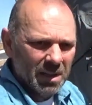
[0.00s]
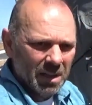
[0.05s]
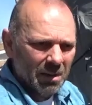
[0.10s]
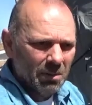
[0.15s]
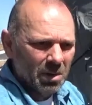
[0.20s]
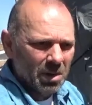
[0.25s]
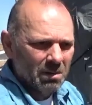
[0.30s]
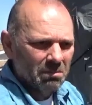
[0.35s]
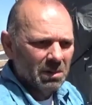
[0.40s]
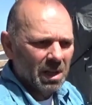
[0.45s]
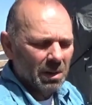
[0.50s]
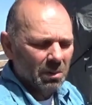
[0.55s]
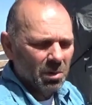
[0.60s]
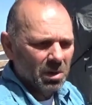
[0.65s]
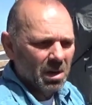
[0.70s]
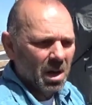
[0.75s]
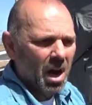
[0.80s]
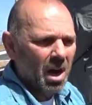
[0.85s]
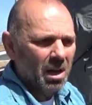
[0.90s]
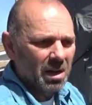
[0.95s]
They would
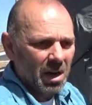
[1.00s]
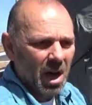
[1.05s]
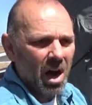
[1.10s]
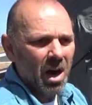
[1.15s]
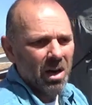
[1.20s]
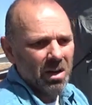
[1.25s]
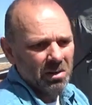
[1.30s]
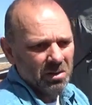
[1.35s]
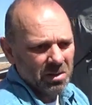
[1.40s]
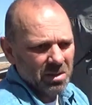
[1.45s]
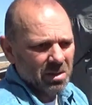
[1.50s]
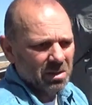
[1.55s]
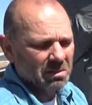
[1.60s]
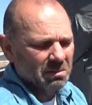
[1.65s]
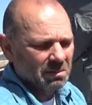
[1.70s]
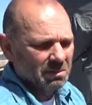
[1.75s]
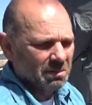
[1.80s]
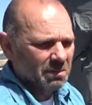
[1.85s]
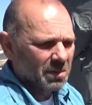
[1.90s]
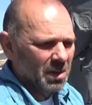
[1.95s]
hunt otters
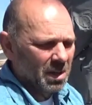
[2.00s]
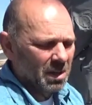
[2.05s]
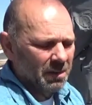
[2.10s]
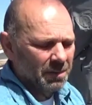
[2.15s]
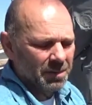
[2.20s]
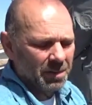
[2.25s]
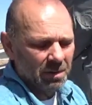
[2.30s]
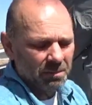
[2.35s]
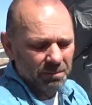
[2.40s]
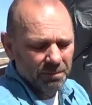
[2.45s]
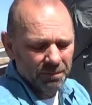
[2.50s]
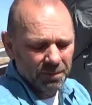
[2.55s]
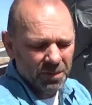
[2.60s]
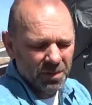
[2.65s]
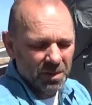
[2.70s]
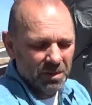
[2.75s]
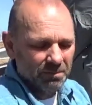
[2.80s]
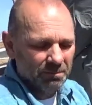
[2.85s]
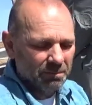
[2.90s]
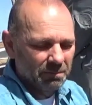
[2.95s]
from
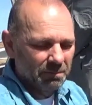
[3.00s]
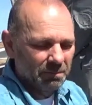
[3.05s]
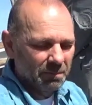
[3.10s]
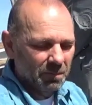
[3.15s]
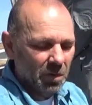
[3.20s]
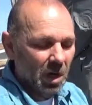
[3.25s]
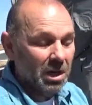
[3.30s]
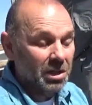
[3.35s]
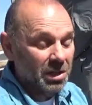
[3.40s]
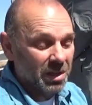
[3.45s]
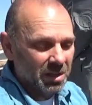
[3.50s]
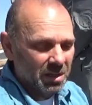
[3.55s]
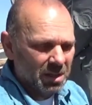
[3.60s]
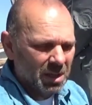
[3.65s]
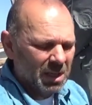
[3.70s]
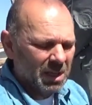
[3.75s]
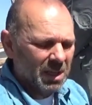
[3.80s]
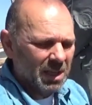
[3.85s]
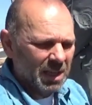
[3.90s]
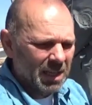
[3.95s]
Russia
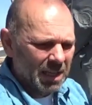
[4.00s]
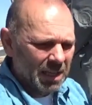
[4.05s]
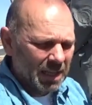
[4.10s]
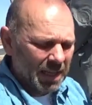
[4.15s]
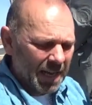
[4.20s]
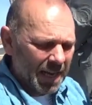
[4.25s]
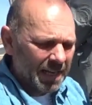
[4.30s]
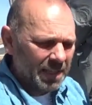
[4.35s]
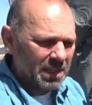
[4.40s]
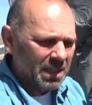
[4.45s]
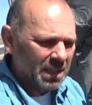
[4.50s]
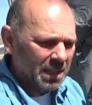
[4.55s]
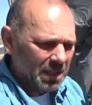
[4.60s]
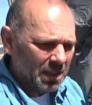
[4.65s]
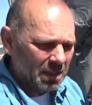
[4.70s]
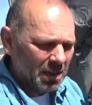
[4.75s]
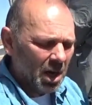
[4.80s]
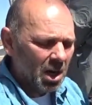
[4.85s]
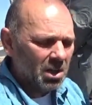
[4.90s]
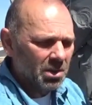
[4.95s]
in the
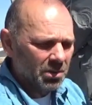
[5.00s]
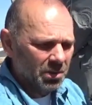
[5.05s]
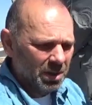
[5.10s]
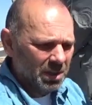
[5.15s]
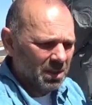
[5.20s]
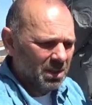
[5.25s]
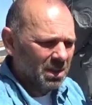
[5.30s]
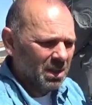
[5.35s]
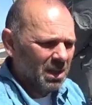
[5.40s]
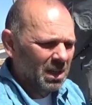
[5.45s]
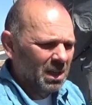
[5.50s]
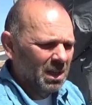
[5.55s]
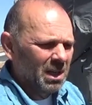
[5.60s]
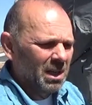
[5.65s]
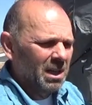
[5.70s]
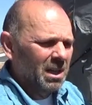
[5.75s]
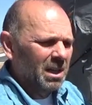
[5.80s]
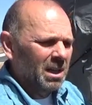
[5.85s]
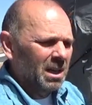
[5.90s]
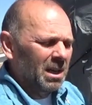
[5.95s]
1800s,
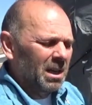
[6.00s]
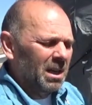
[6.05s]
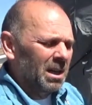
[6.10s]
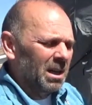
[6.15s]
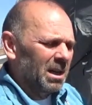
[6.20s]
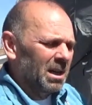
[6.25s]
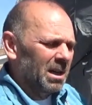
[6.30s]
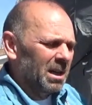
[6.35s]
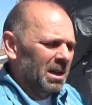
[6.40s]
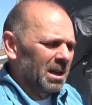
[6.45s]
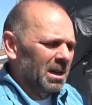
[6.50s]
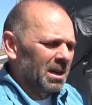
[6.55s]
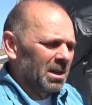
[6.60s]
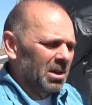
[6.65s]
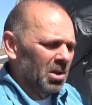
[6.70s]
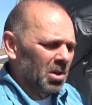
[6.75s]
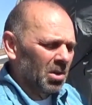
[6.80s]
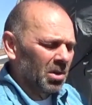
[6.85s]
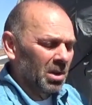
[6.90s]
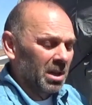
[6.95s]

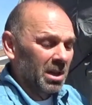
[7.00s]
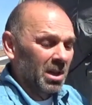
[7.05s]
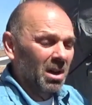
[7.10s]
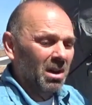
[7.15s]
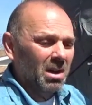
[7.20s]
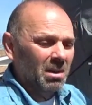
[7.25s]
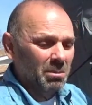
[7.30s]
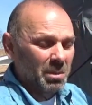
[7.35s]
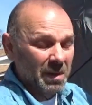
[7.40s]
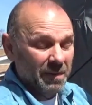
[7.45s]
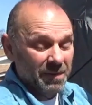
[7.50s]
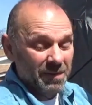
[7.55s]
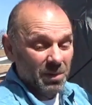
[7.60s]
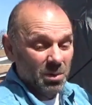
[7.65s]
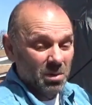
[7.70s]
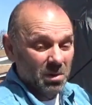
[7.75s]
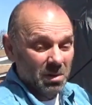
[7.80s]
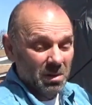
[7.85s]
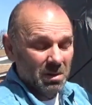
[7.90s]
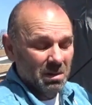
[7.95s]
early on,
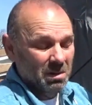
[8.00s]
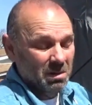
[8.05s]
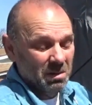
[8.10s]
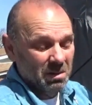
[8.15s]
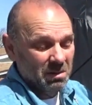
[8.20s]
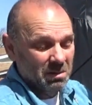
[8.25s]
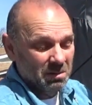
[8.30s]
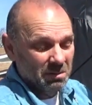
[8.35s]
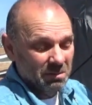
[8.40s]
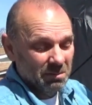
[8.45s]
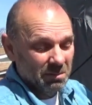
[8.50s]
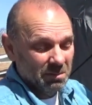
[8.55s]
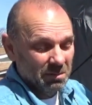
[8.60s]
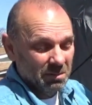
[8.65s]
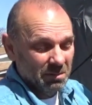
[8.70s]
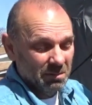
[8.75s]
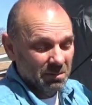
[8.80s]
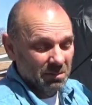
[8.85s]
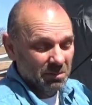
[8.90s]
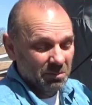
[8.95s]
before
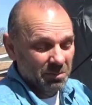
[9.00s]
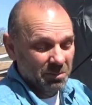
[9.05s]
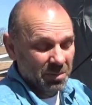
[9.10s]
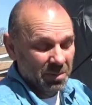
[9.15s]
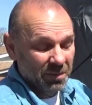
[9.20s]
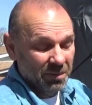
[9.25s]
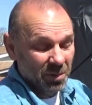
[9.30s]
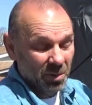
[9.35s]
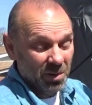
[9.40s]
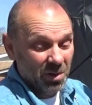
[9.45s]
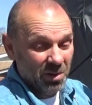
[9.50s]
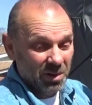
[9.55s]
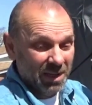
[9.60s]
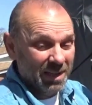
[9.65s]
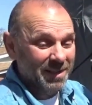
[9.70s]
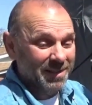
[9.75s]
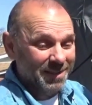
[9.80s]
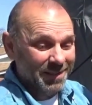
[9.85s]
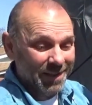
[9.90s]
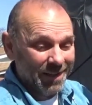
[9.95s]
the
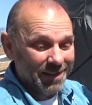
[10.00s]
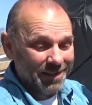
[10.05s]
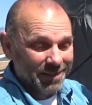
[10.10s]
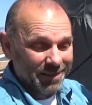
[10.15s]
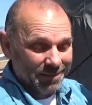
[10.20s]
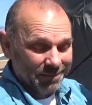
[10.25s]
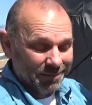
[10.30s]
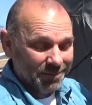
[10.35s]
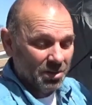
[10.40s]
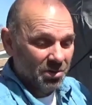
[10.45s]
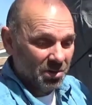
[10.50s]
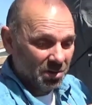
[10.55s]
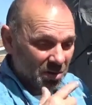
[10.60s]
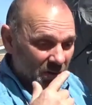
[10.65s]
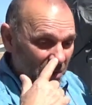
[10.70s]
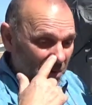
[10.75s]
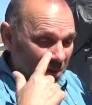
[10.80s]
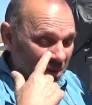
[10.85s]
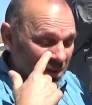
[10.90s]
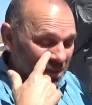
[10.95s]
United States
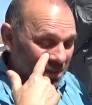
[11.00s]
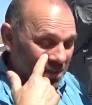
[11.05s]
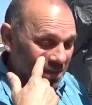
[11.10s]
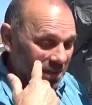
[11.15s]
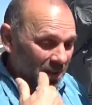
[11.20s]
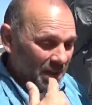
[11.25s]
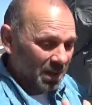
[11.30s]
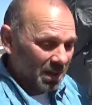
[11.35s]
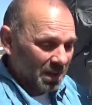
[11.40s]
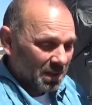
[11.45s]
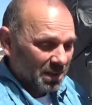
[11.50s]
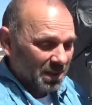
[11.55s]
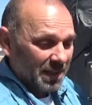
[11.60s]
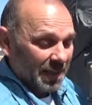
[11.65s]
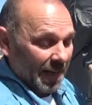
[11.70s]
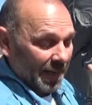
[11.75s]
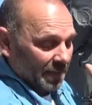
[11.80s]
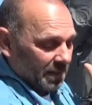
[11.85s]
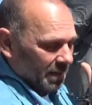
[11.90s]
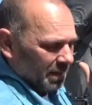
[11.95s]
took this
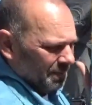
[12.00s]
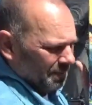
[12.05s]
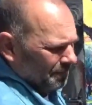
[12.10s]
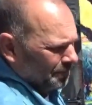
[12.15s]
state